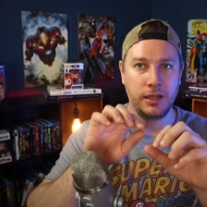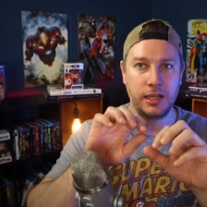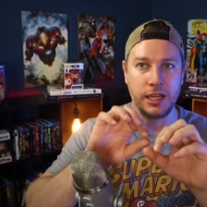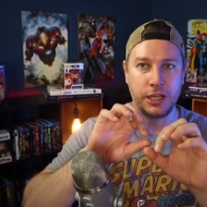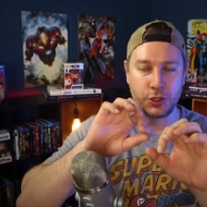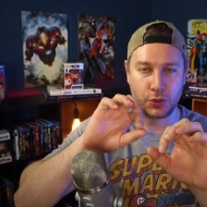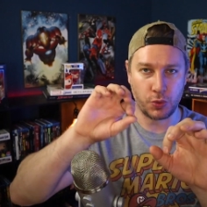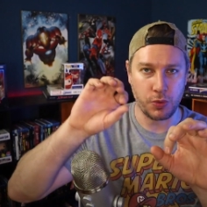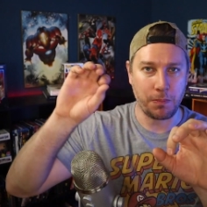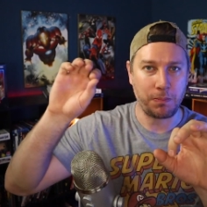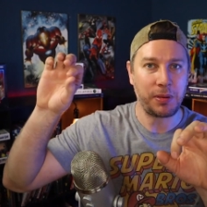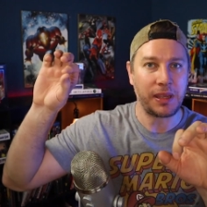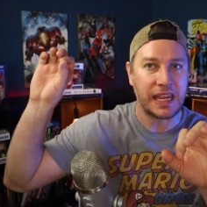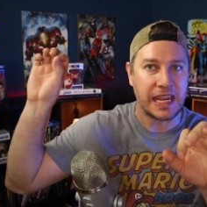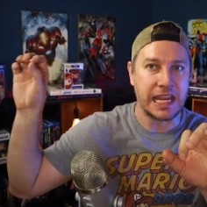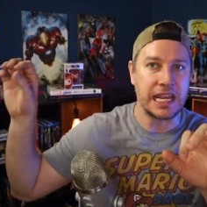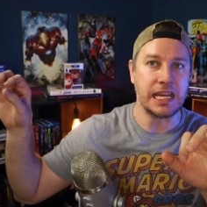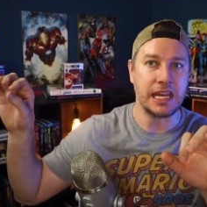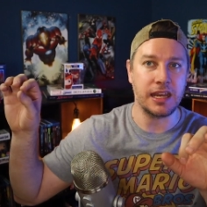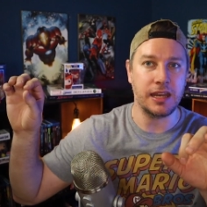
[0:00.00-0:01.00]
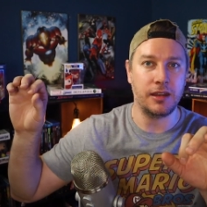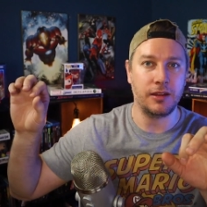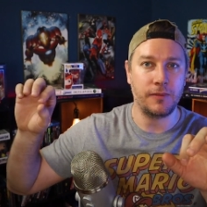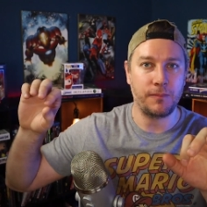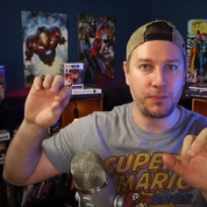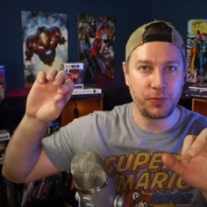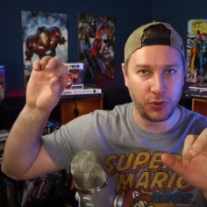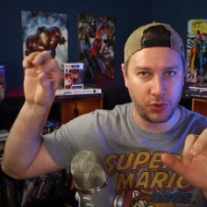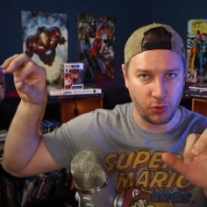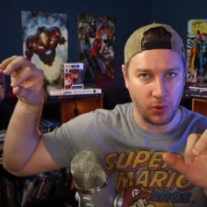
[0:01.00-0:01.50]
is repeated
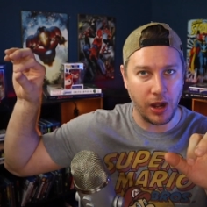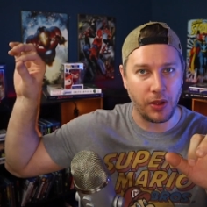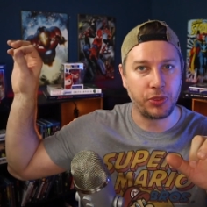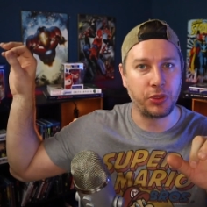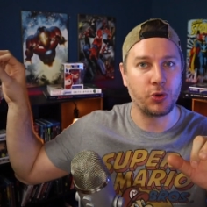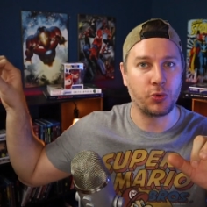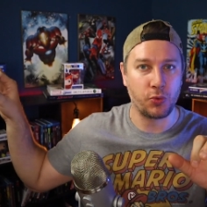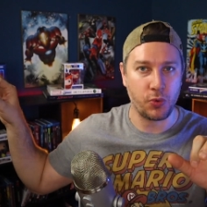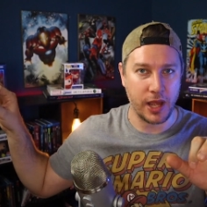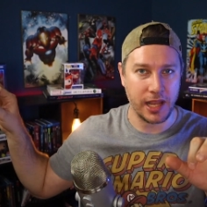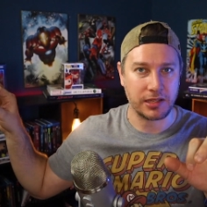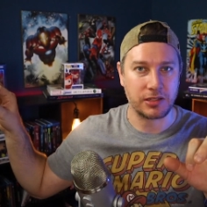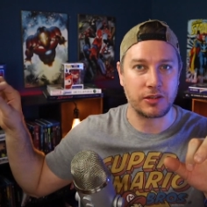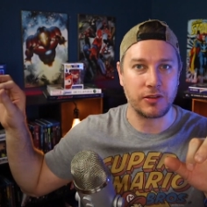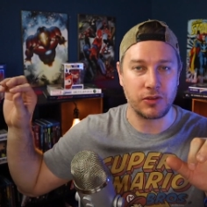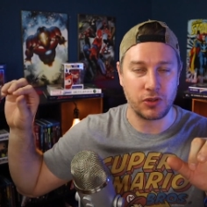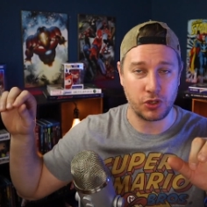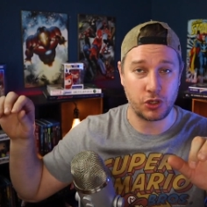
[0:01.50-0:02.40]
throughout the rest of